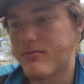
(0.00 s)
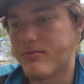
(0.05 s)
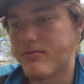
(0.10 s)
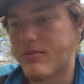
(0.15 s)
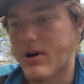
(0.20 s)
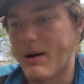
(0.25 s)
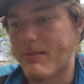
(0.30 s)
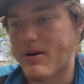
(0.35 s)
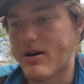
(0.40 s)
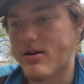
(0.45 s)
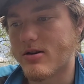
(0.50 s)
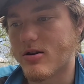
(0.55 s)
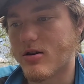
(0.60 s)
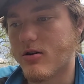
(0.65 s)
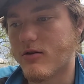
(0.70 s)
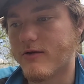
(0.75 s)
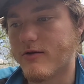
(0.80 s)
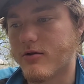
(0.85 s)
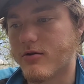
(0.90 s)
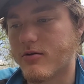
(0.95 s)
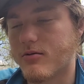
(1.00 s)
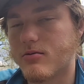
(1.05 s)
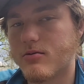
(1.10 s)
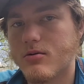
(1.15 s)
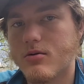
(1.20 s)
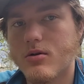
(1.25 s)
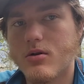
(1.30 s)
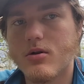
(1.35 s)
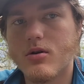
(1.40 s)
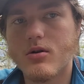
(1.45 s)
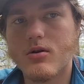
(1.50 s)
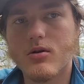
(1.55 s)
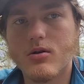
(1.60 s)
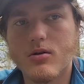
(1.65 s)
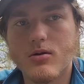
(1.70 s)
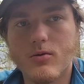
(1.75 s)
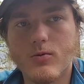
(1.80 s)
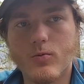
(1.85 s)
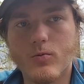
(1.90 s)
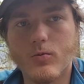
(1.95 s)
by myself for
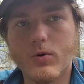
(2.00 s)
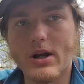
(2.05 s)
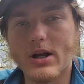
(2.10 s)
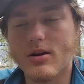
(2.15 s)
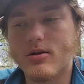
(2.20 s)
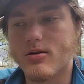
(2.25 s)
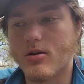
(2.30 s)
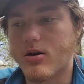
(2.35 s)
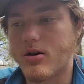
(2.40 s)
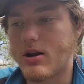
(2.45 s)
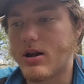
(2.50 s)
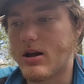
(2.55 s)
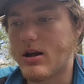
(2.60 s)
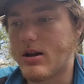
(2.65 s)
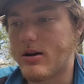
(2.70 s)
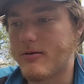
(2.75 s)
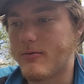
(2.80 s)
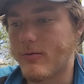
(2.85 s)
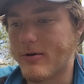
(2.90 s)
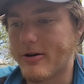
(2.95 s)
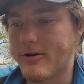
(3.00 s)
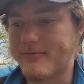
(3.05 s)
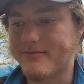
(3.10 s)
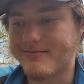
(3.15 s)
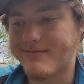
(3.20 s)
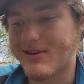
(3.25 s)
weeks on end, where,